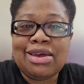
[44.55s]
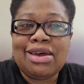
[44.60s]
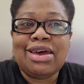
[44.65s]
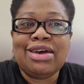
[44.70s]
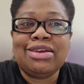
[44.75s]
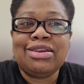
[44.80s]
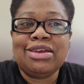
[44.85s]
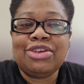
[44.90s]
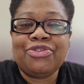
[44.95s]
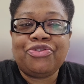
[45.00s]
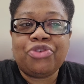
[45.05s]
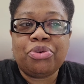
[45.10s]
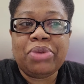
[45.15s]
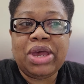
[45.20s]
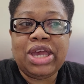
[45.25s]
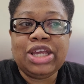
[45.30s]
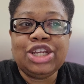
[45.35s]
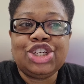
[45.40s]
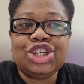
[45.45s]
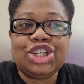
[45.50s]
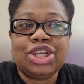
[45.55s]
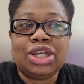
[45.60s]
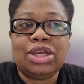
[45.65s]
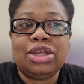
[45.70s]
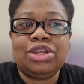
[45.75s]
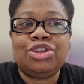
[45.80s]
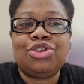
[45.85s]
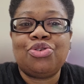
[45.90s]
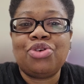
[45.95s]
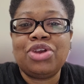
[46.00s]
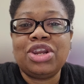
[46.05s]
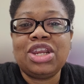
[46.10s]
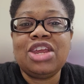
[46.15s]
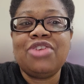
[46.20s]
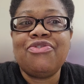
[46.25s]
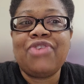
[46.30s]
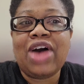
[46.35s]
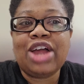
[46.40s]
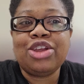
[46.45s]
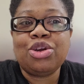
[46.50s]
and information during the
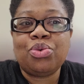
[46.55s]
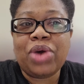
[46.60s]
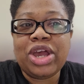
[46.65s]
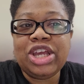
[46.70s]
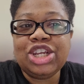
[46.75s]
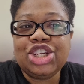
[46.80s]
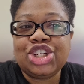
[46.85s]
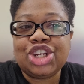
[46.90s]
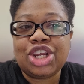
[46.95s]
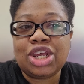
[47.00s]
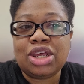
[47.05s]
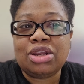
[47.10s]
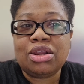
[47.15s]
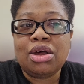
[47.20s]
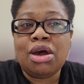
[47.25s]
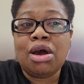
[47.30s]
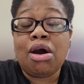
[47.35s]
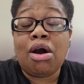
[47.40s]
evaluation